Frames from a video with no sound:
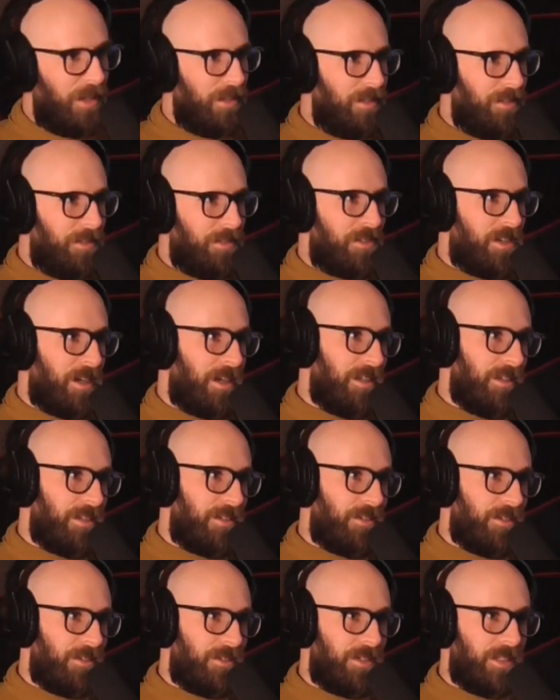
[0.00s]
I think the Chinese
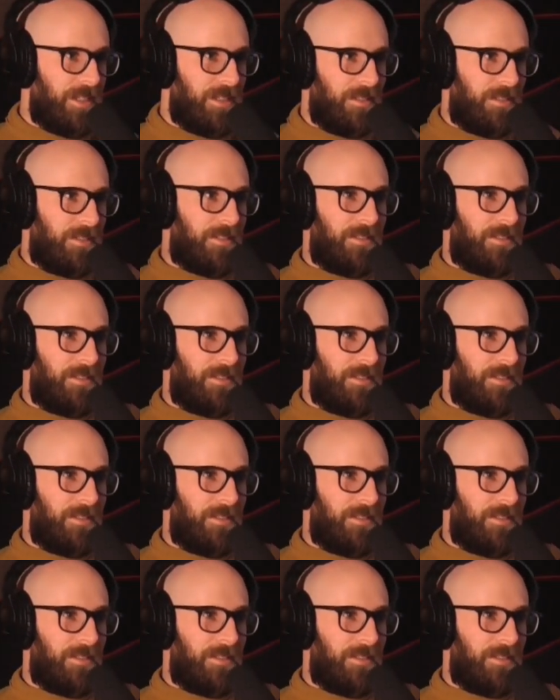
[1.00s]
should do it.